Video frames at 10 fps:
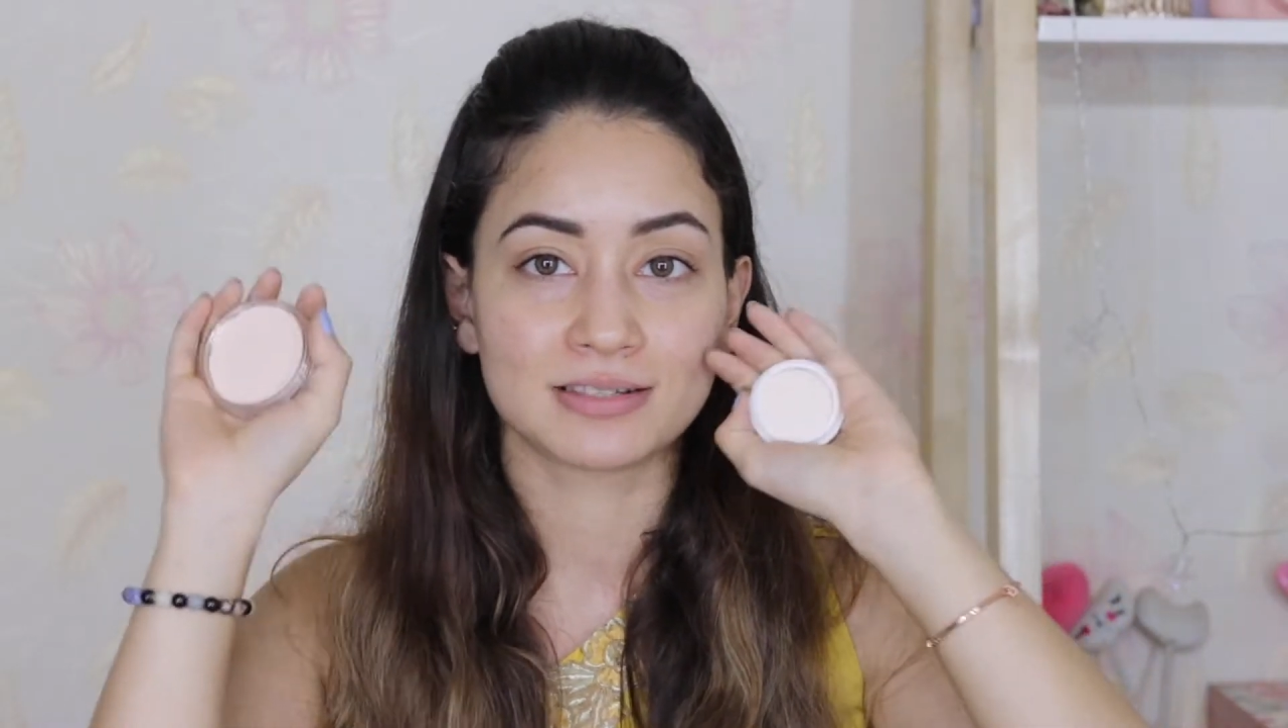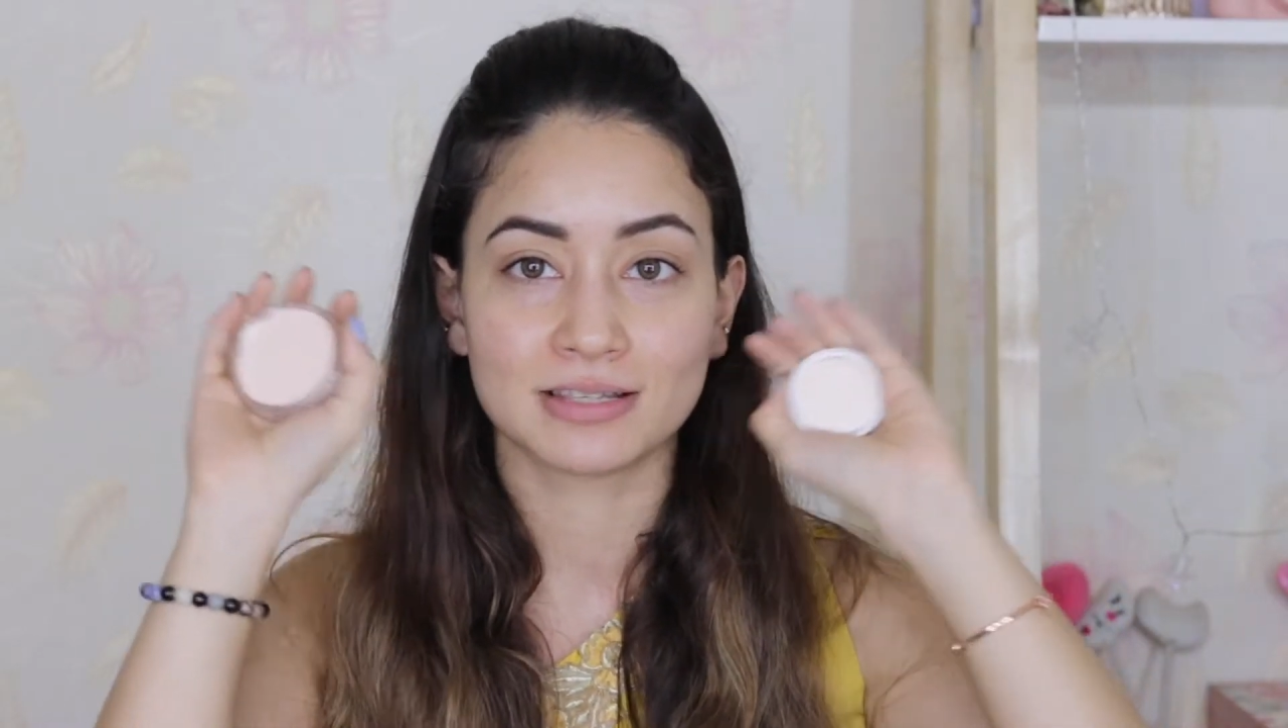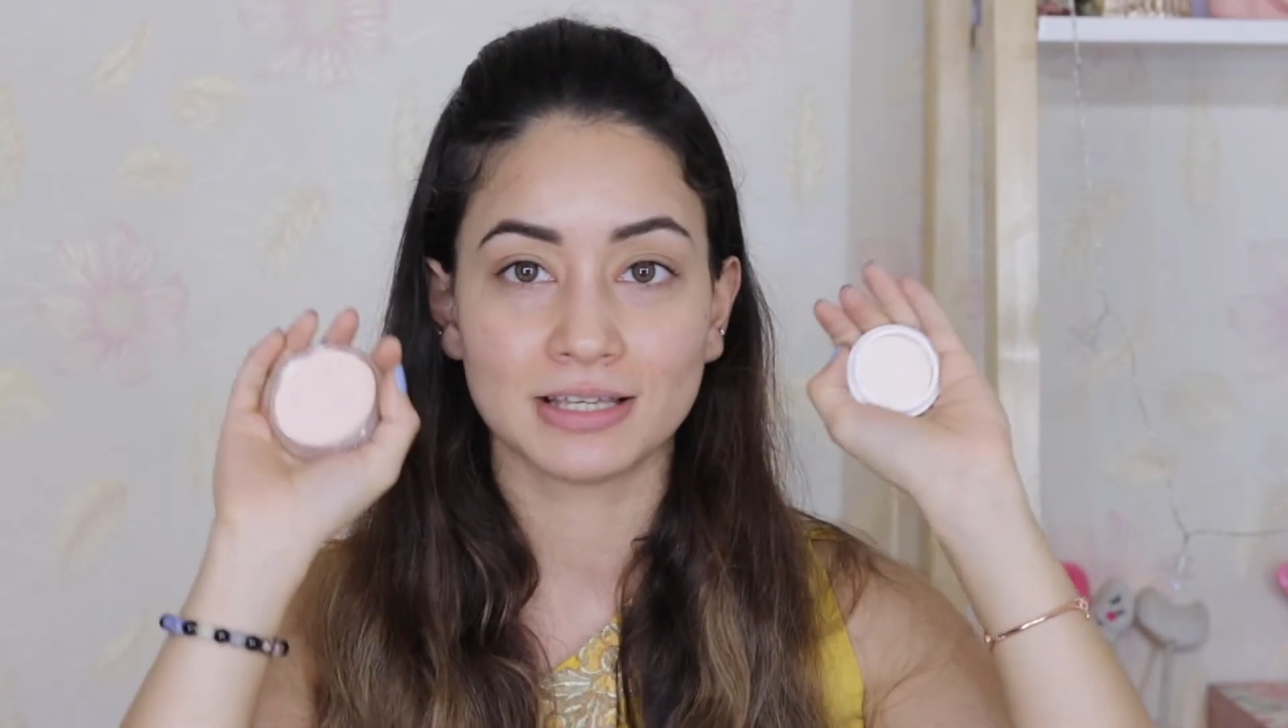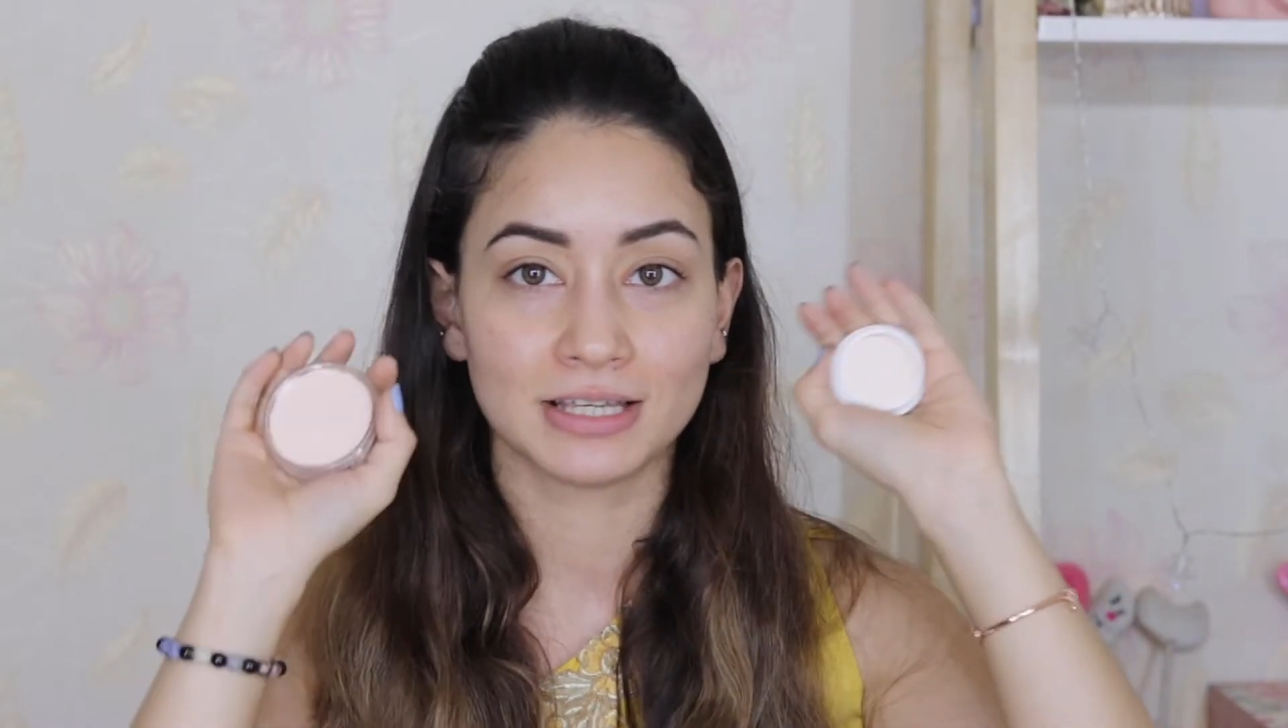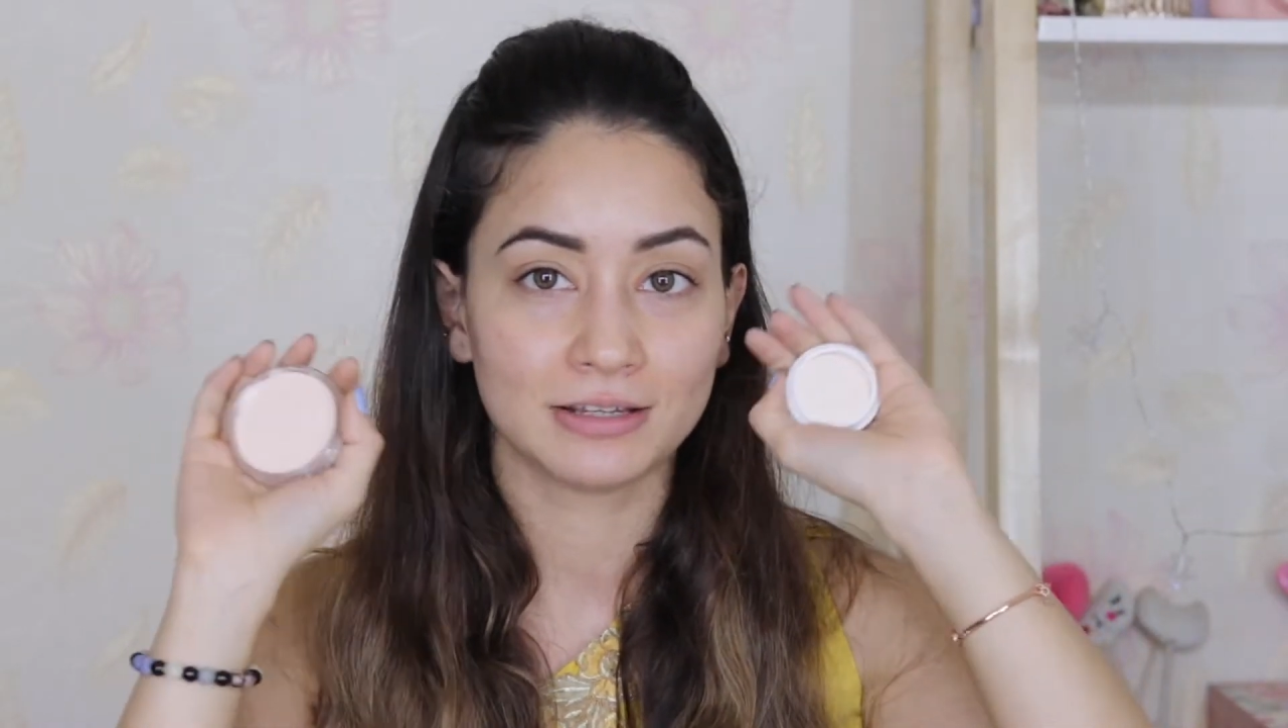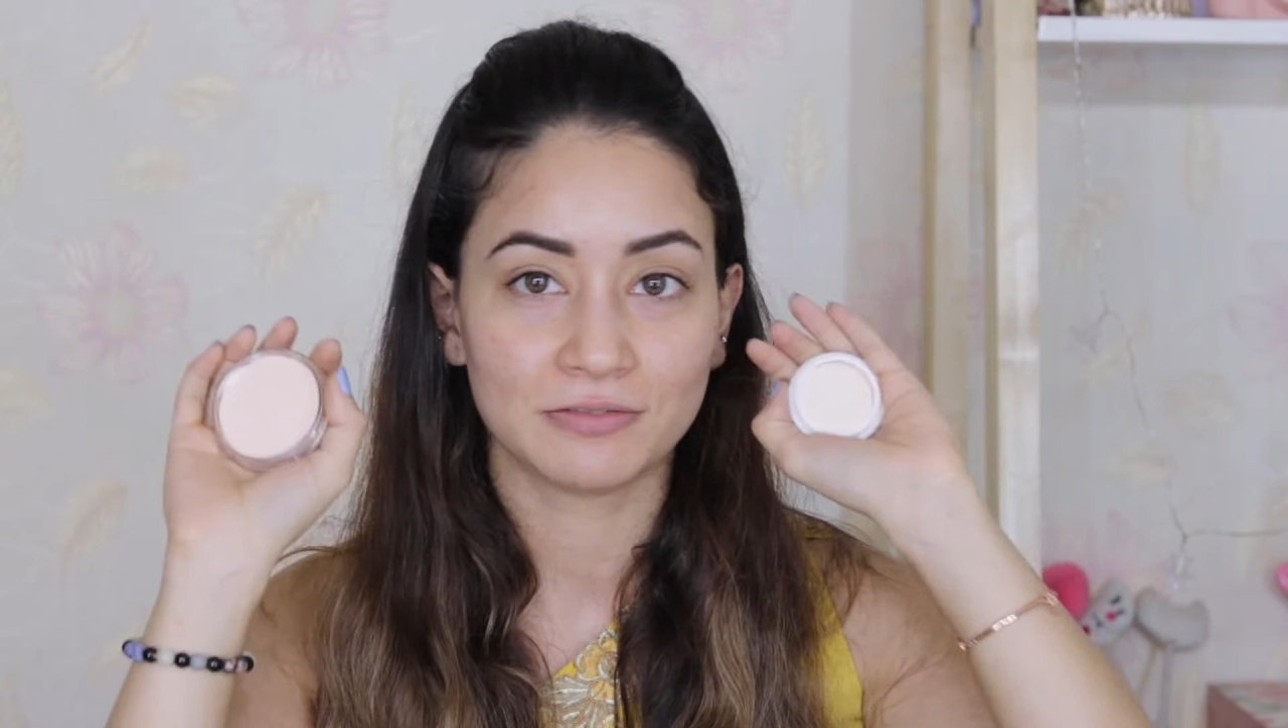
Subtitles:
see